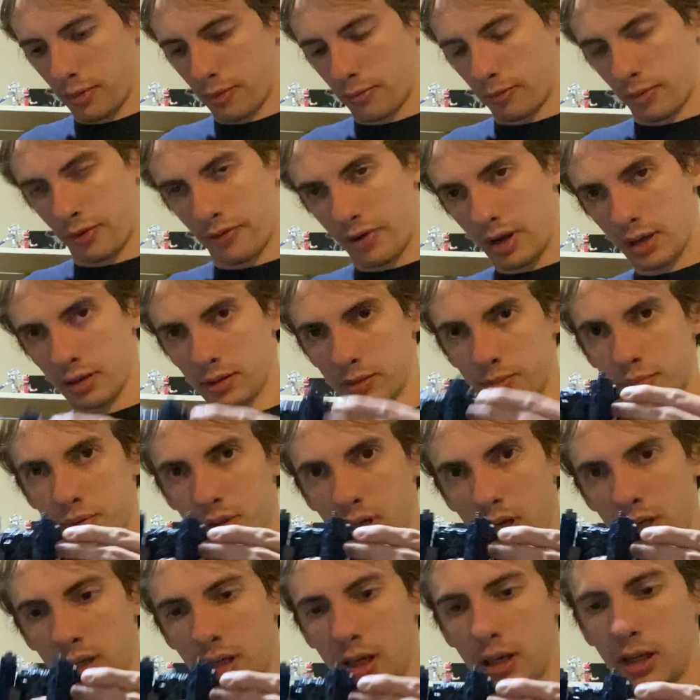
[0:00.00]
without
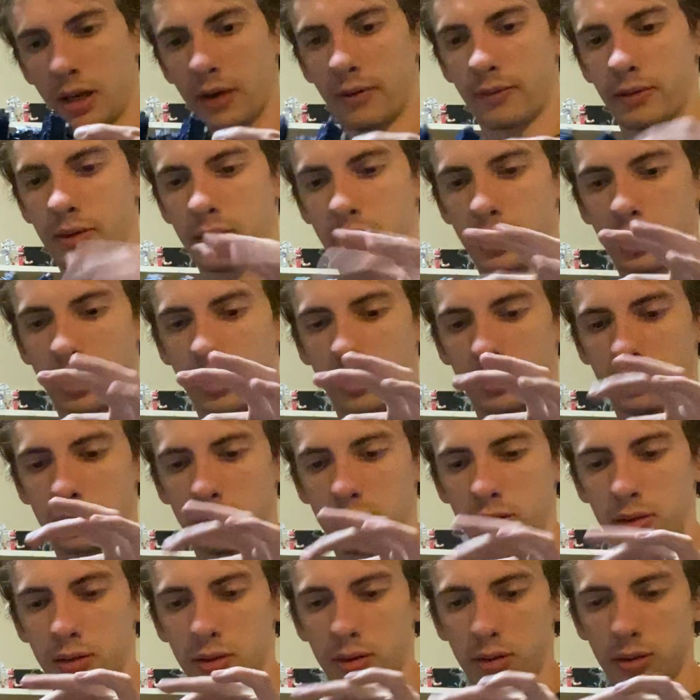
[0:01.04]
breaking everything else,
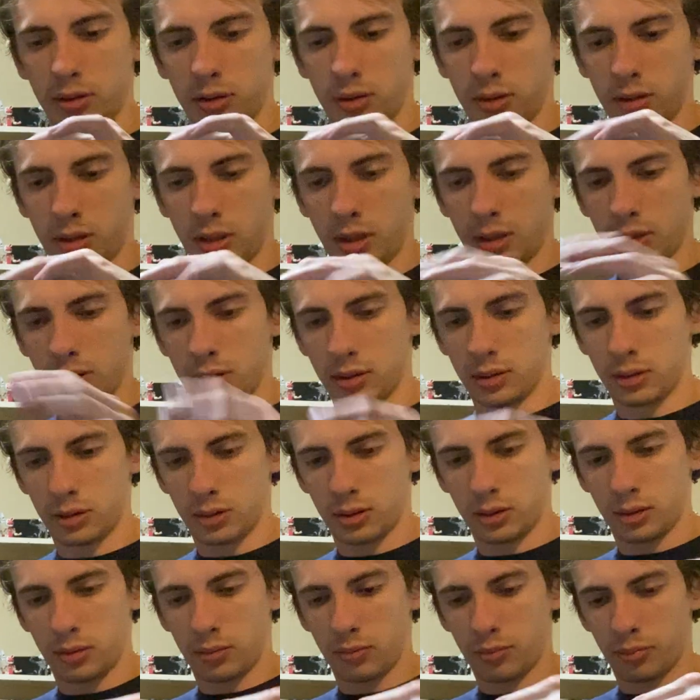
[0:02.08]
you
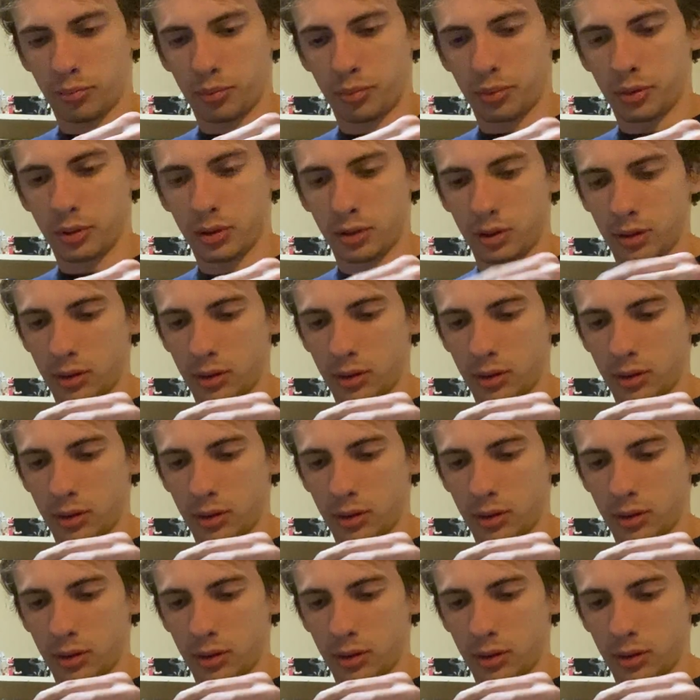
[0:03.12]
put